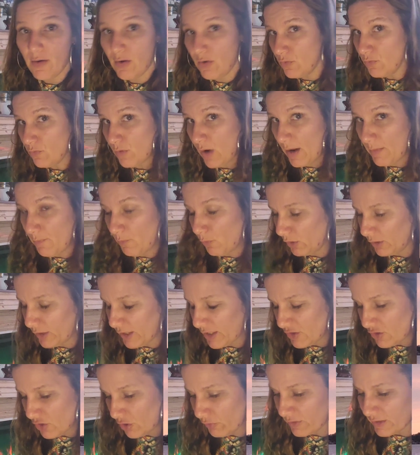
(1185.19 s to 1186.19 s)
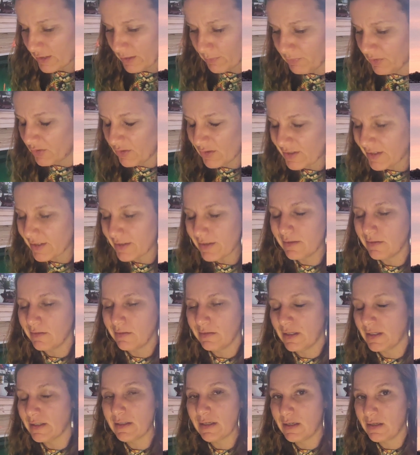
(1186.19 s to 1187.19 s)
oh, I'm working towards something it
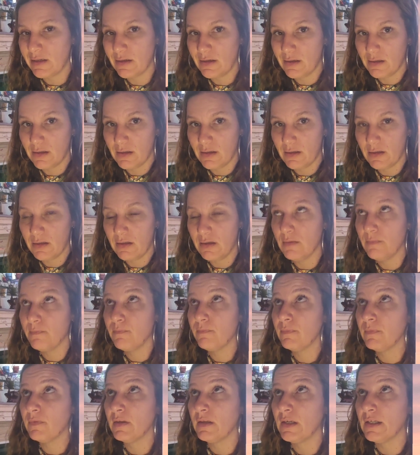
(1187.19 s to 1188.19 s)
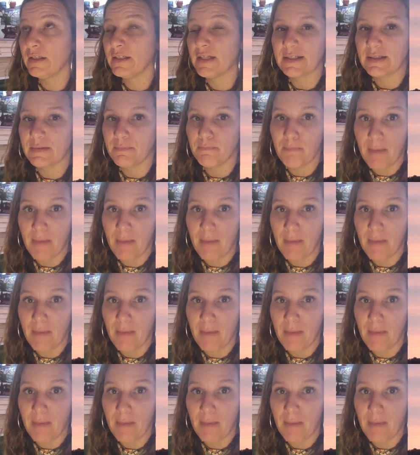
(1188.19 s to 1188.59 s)
doesn't